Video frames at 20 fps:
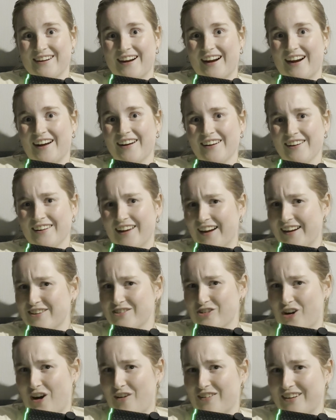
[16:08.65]
I kind of like
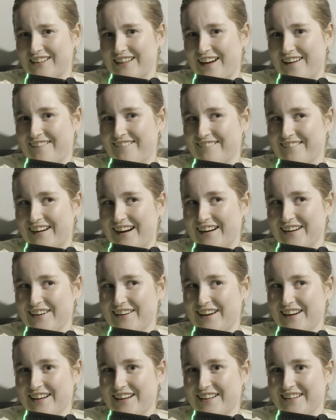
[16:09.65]
driving now.
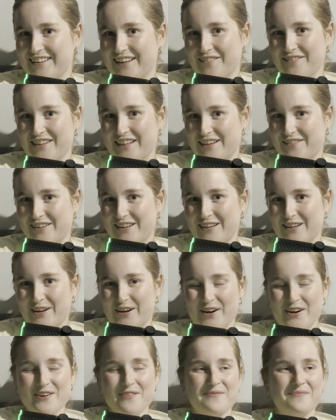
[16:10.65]
Love it even, you
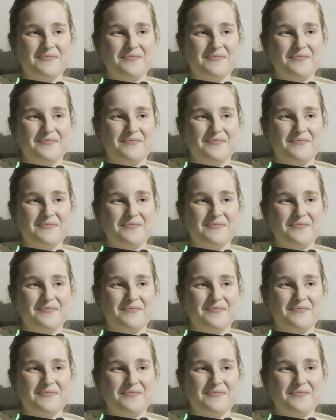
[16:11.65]
know?